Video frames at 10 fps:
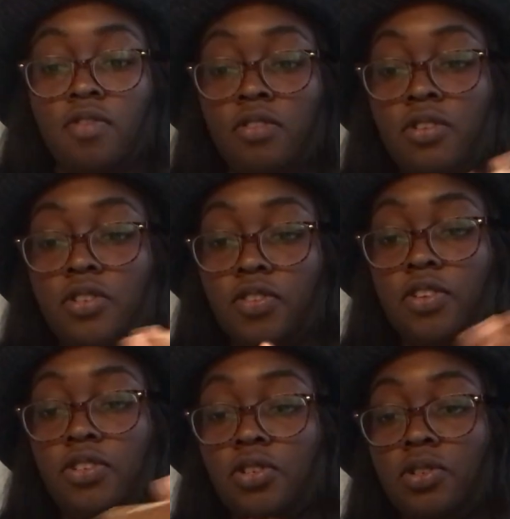For those of
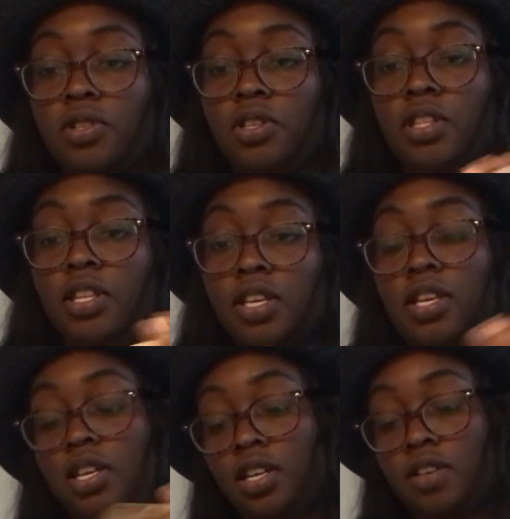you choosing the
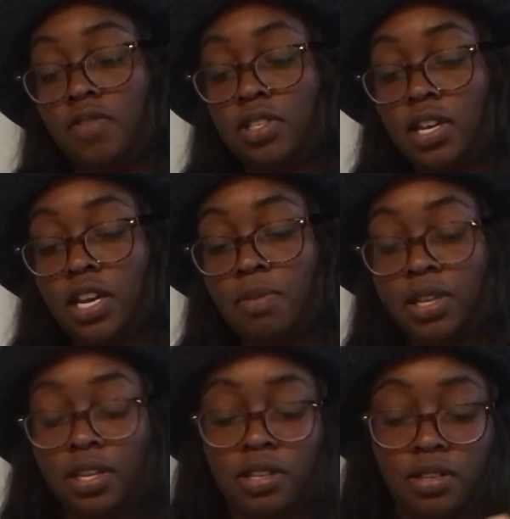King of
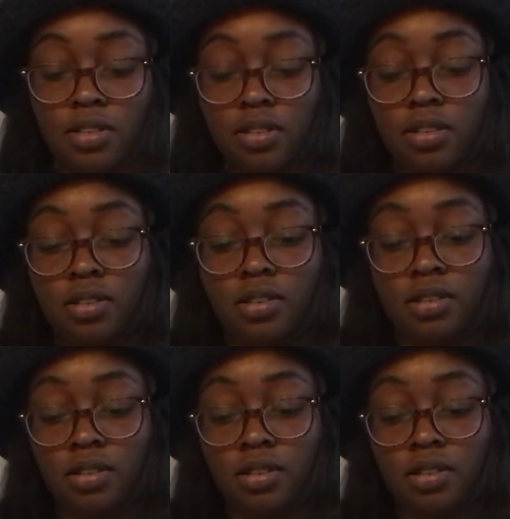Diamonds.